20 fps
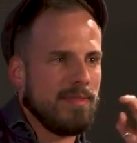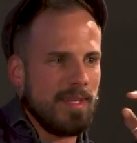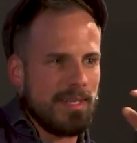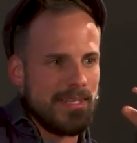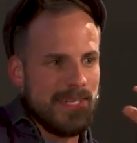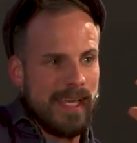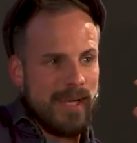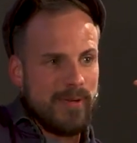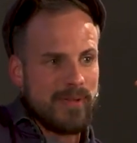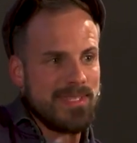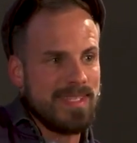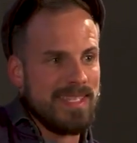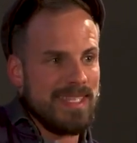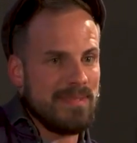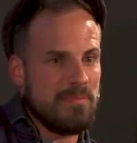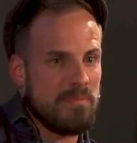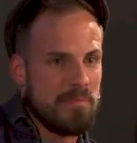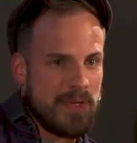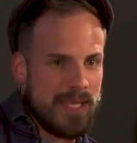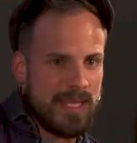Like, now
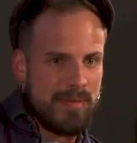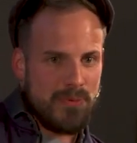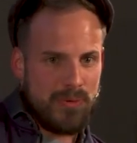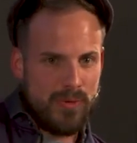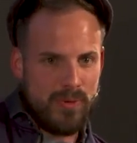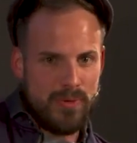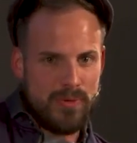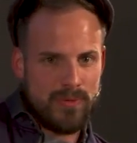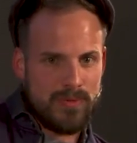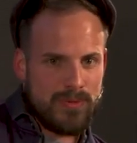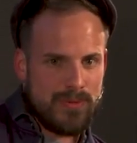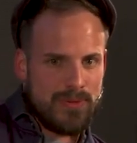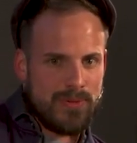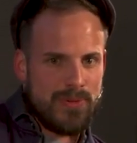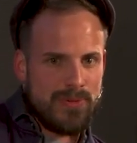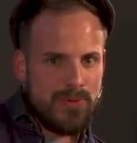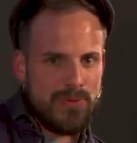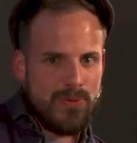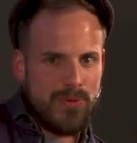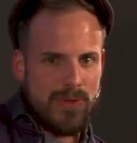sees people
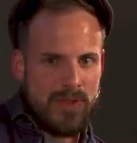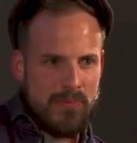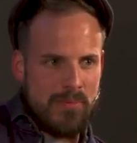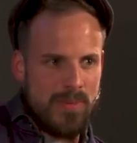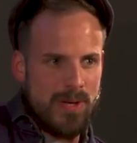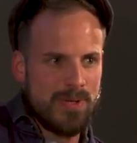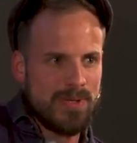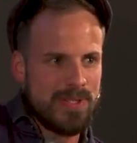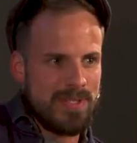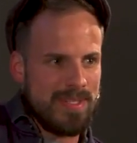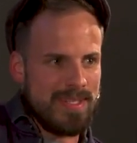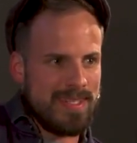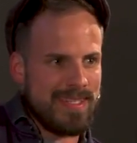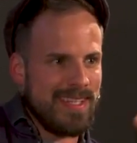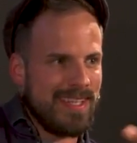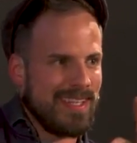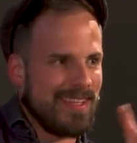with emotions.